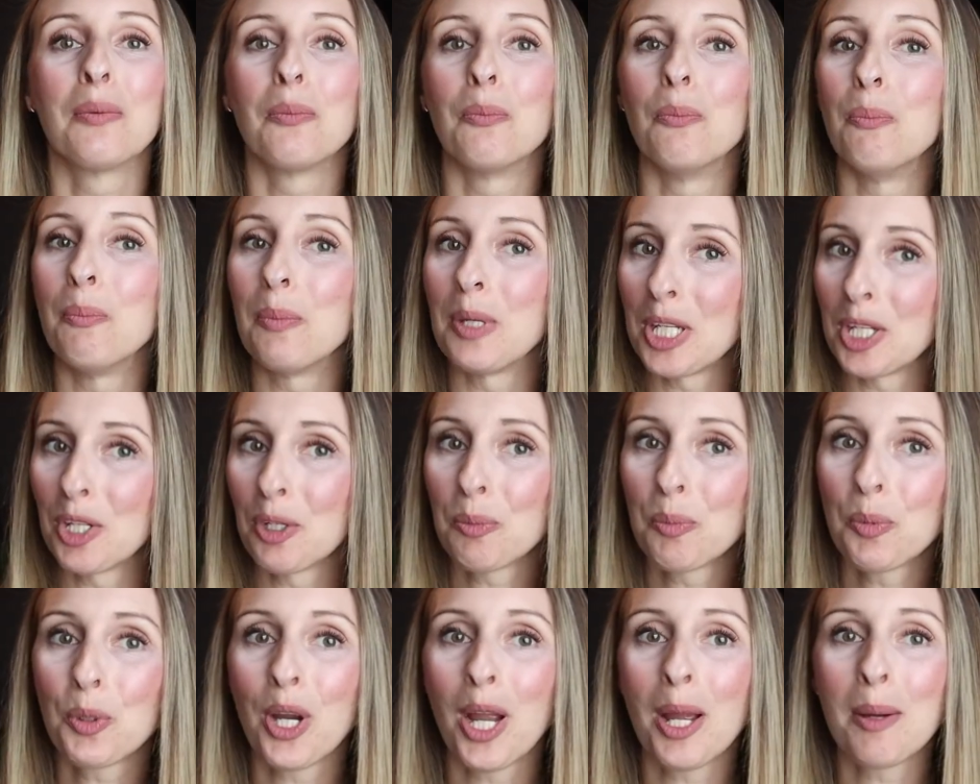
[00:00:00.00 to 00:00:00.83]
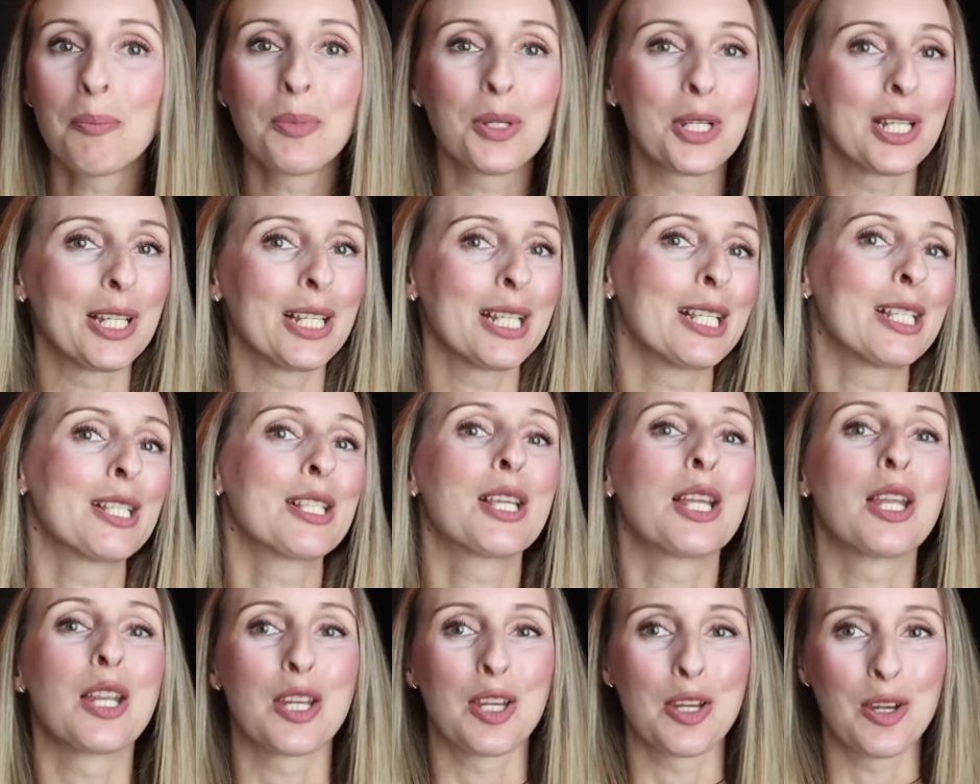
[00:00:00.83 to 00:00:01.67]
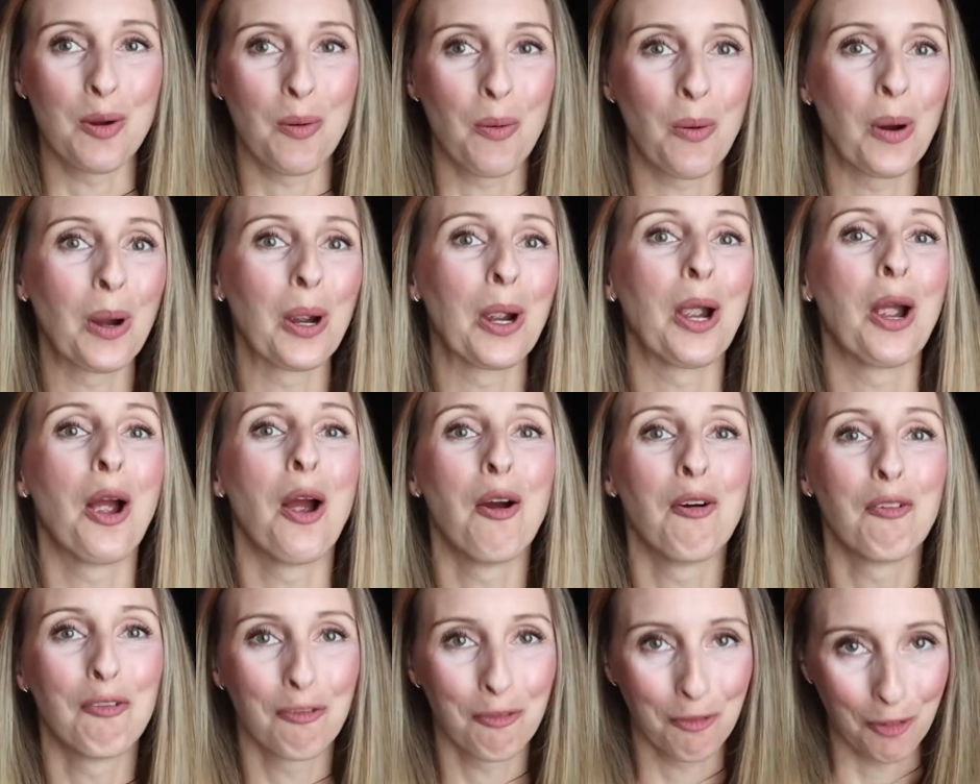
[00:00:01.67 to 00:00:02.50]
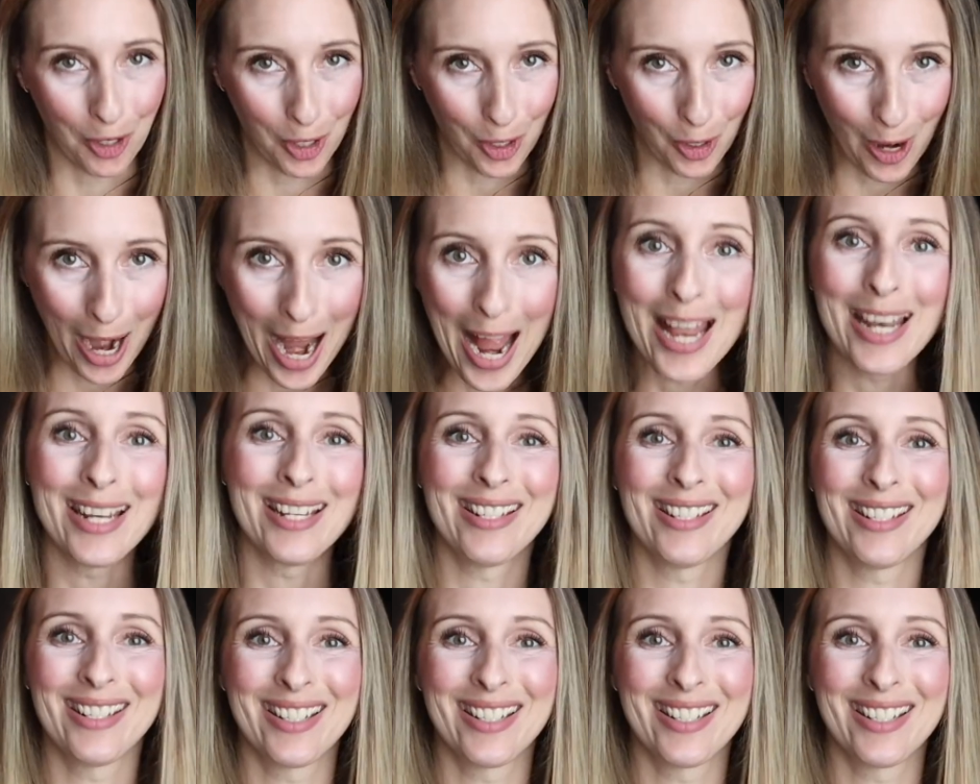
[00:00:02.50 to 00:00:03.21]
meal prep is your friend.